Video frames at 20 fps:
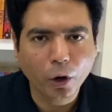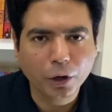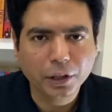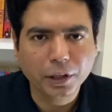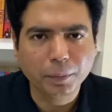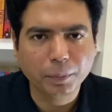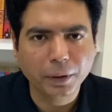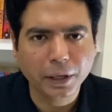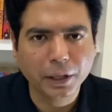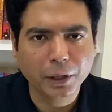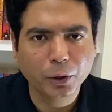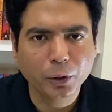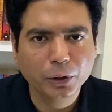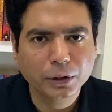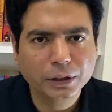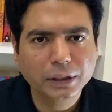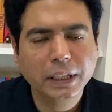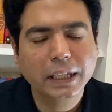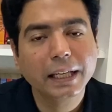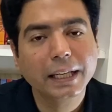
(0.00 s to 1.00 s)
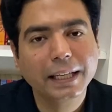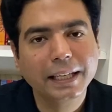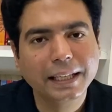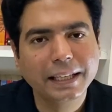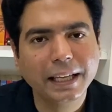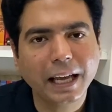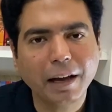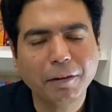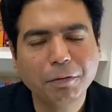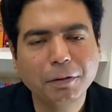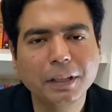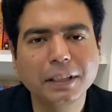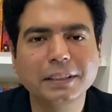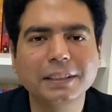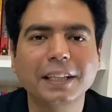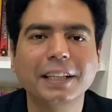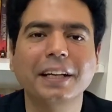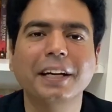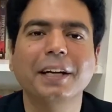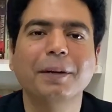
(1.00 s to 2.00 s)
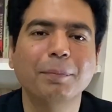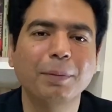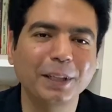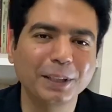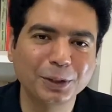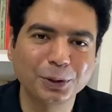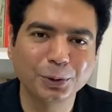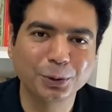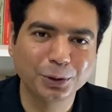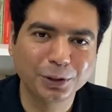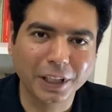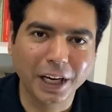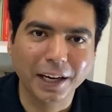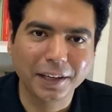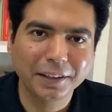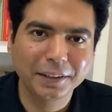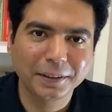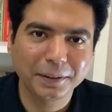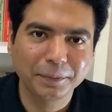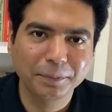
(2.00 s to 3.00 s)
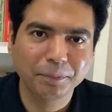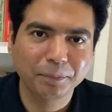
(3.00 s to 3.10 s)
entrepreneurs, cafe is a great place to start.